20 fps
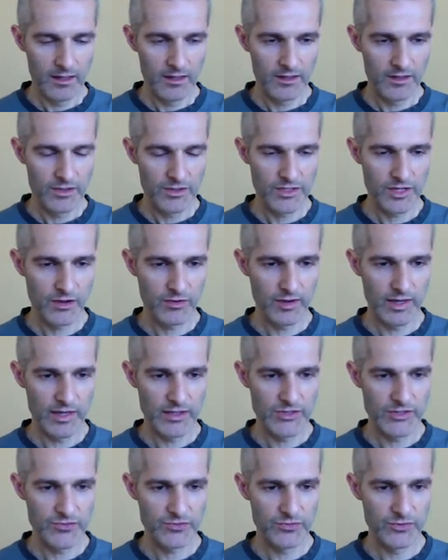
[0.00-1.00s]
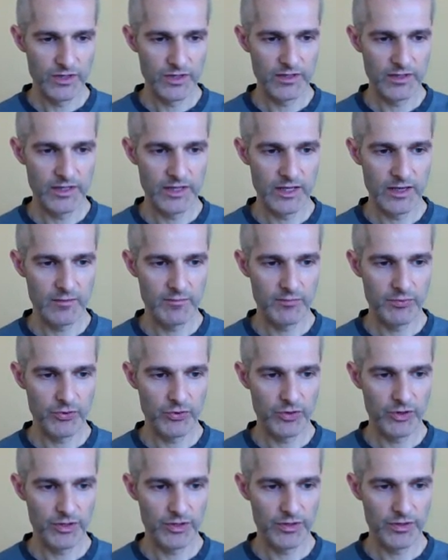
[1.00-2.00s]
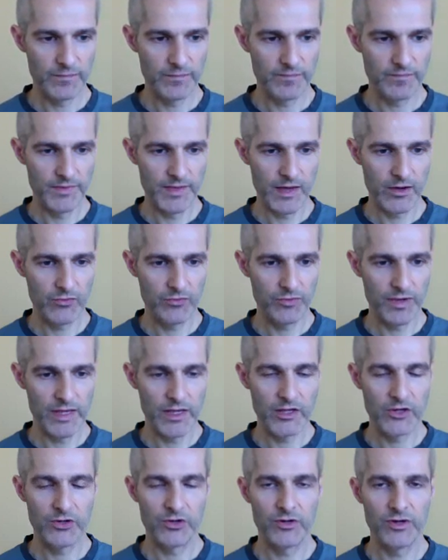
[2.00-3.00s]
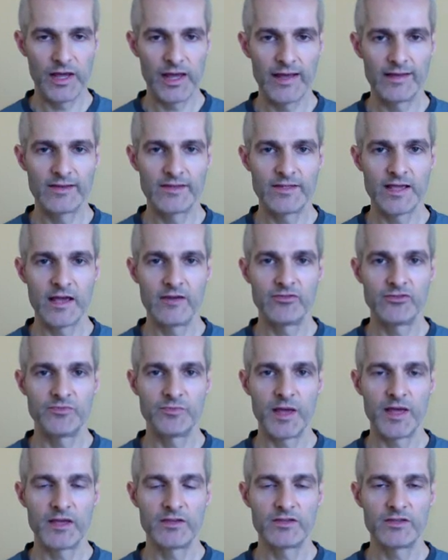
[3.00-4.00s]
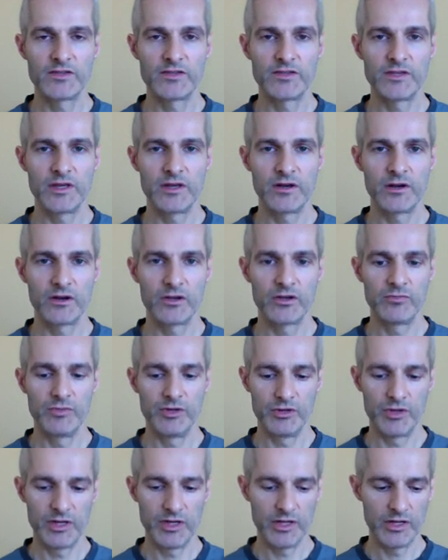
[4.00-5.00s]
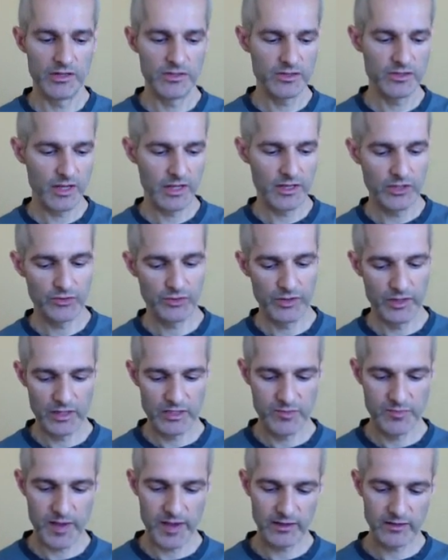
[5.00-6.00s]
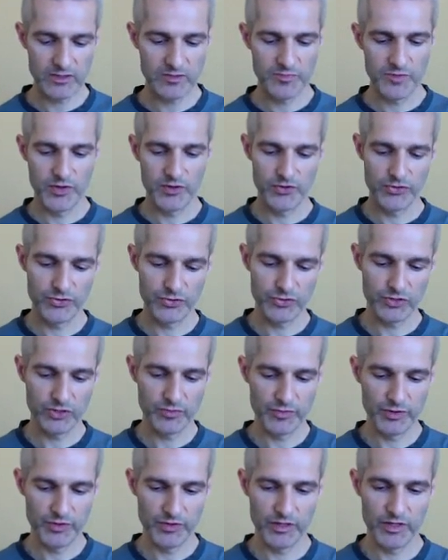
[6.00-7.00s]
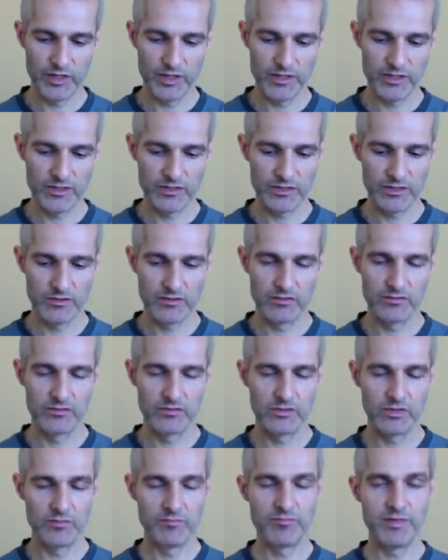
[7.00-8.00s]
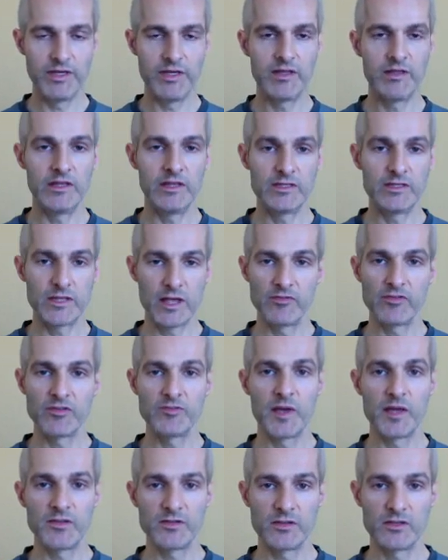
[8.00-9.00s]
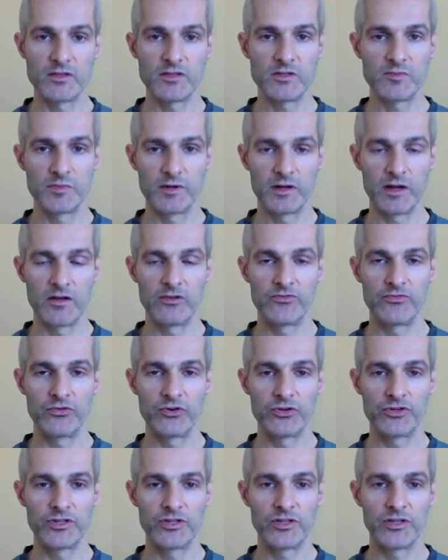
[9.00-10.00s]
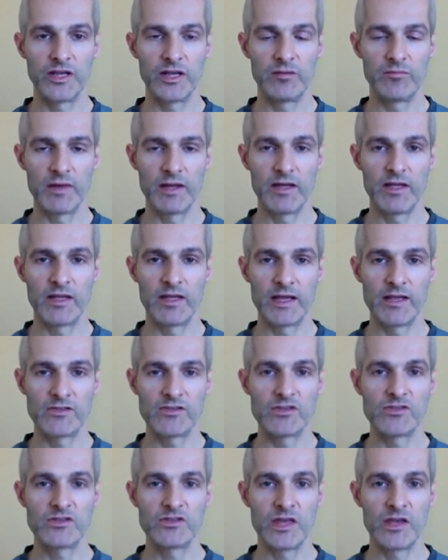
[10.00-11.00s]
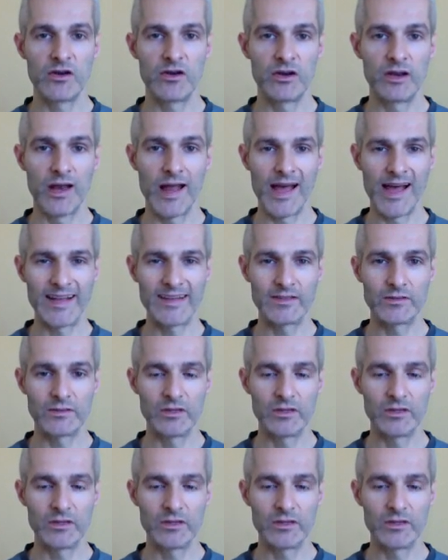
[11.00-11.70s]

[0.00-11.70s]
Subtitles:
So it's really important that we create safe spaces in our communities, and you would expect spiritual communities to be these safe spaces, but unfortunately in many cases they are not.